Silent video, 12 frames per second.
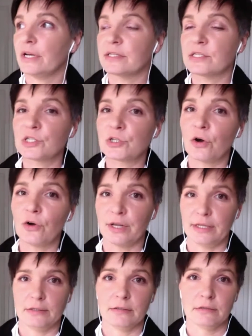is just give you
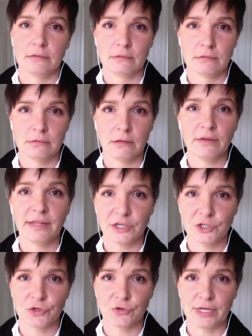a couple of
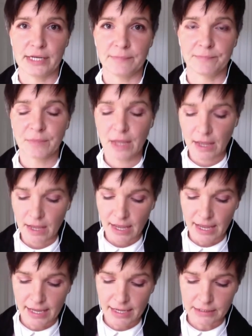questions to get you
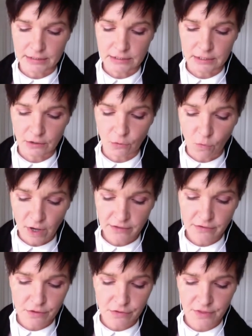started with this. I have a
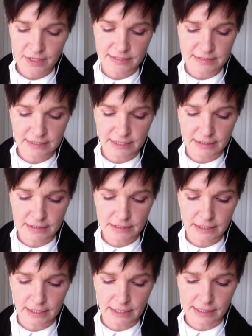whole script which
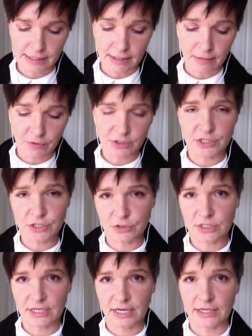goes through basically
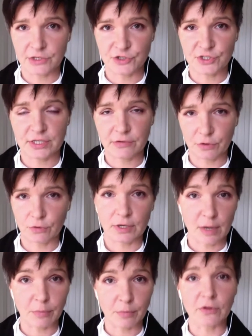the full
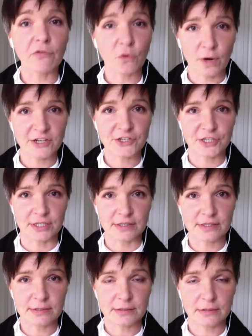story arc. That
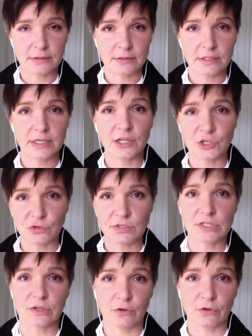would take about two
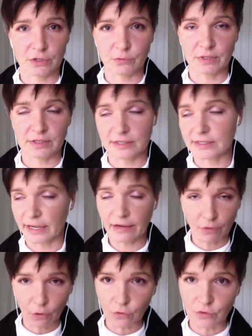hours for me to deconstruct
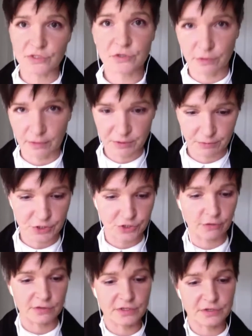here.
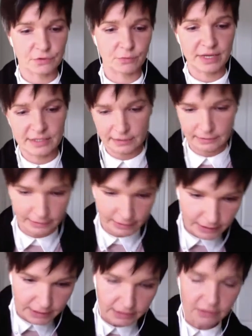But
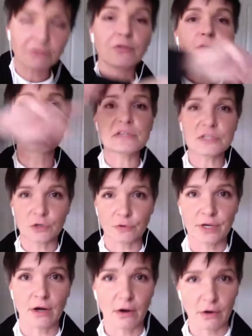um, but
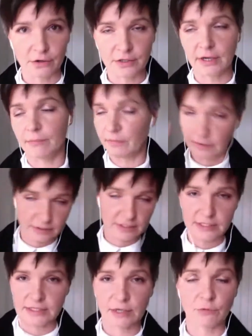what's really cool
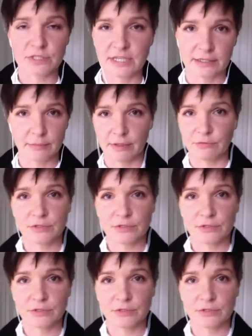is that